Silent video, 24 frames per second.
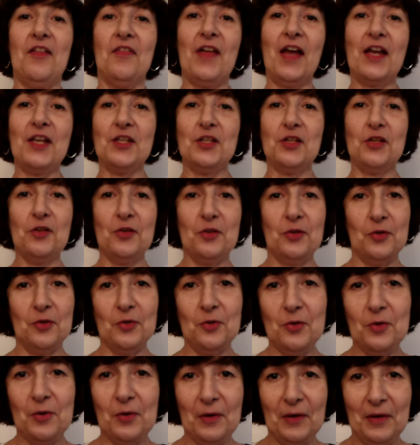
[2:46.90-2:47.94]
that
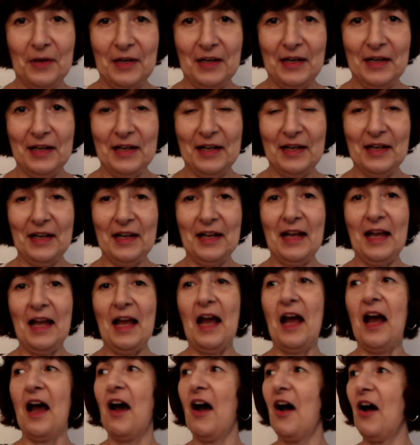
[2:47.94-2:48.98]
you
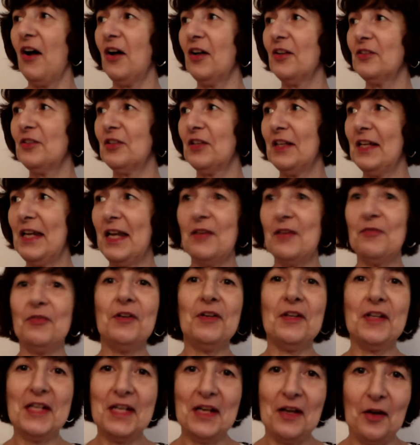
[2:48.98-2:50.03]
aren't
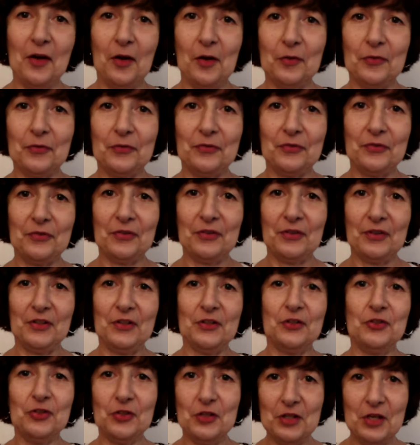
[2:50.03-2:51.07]
clever enough
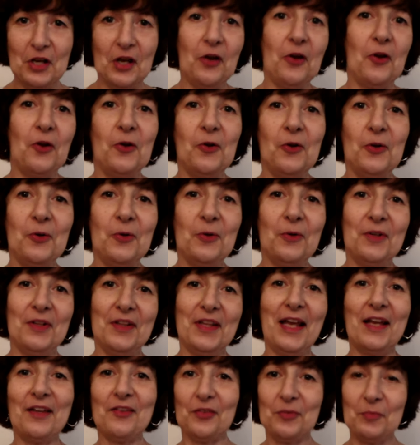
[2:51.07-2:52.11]
to know
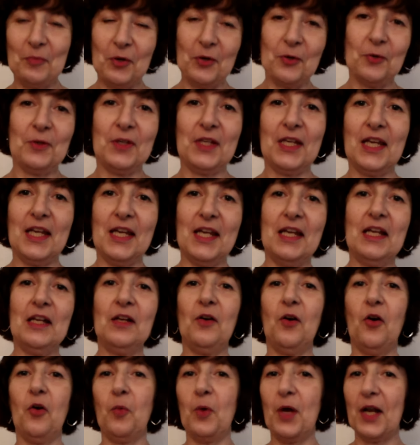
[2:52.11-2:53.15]
that smoking
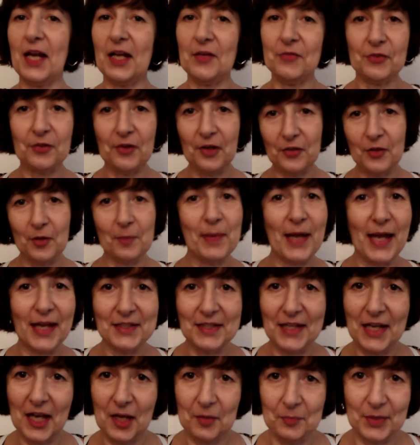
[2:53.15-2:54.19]
or whatever other
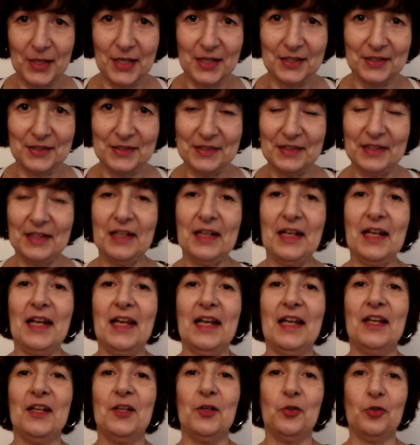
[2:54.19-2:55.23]
bad habit
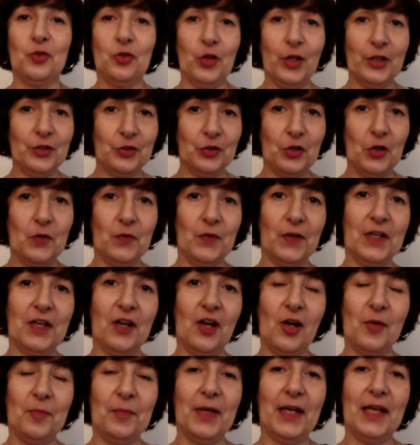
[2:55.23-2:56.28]
you're trying to
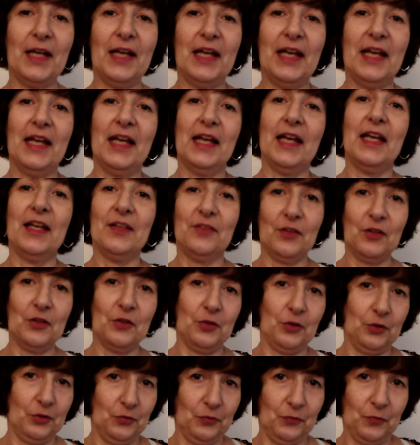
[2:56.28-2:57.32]
overcome isn't
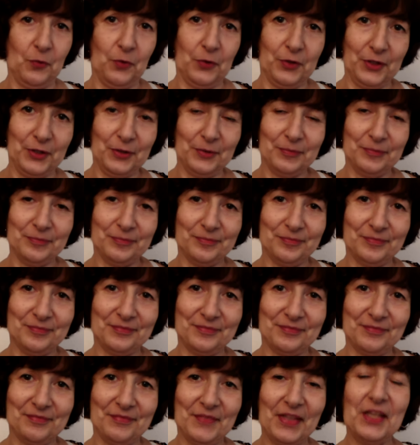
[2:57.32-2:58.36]
good for you.
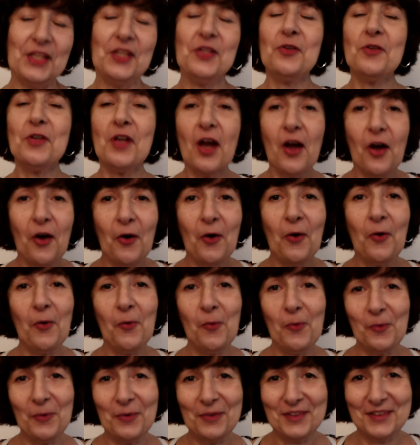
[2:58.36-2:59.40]
You
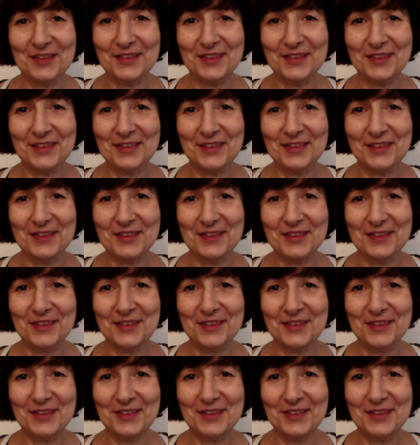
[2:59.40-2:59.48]
know!